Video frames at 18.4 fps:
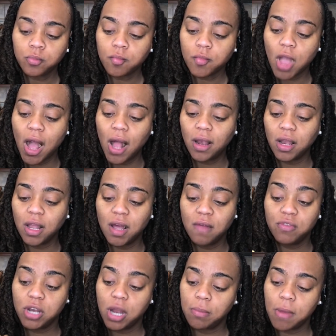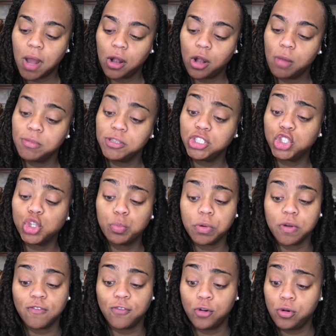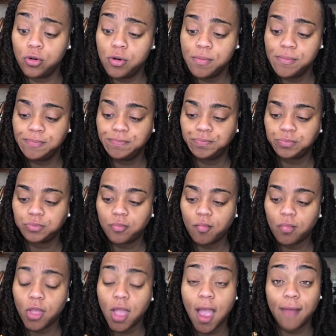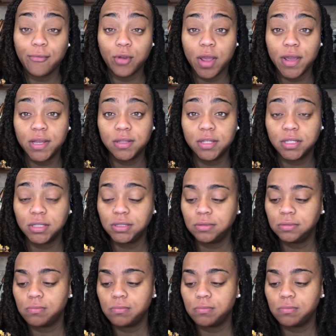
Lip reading: I love that I'm not going to be super full after I eat this.